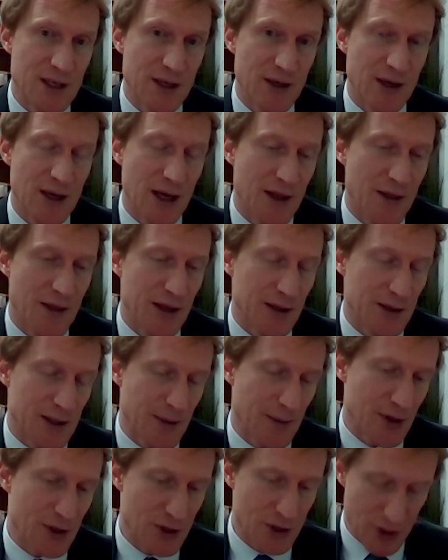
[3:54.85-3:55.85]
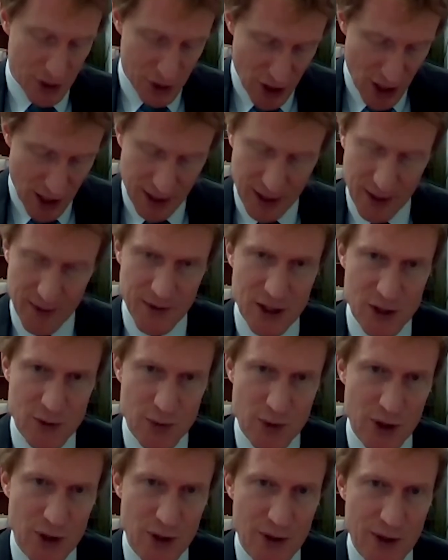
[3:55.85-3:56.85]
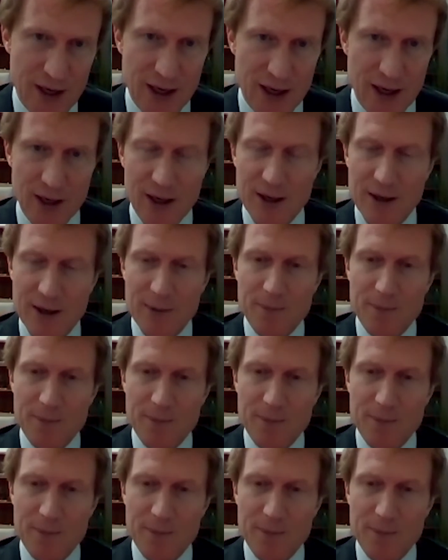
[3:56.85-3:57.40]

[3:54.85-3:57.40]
And I think some of the shocking things we heard there